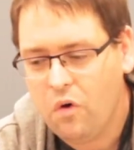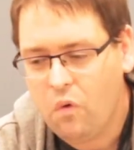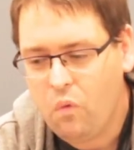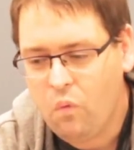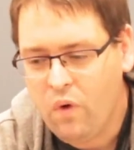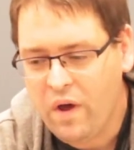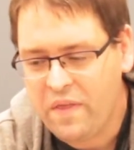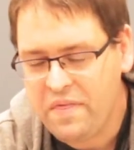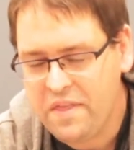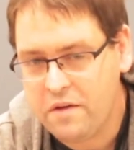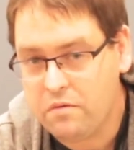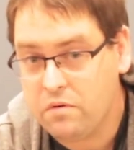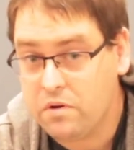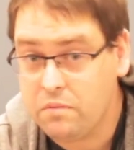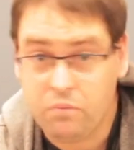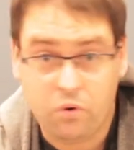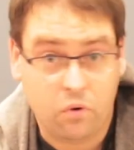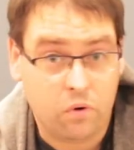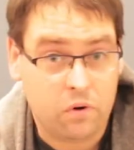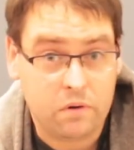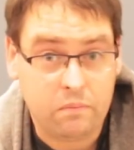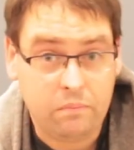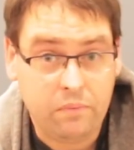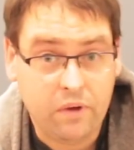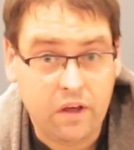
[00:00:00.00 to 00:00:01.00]
when they
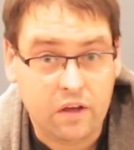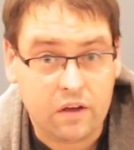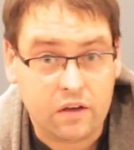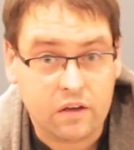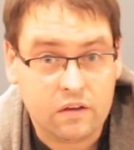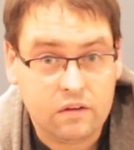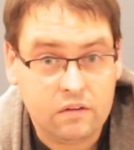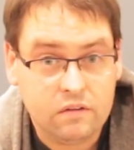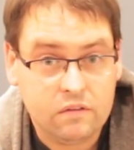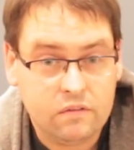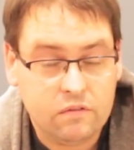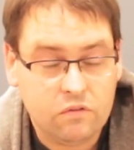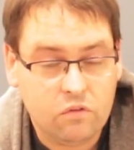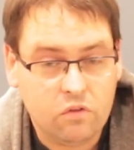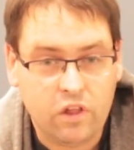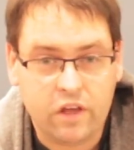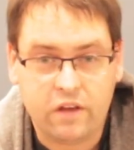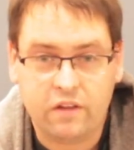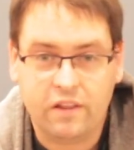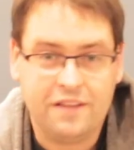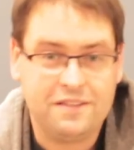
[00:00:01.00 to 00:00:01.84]
report a bug? Like,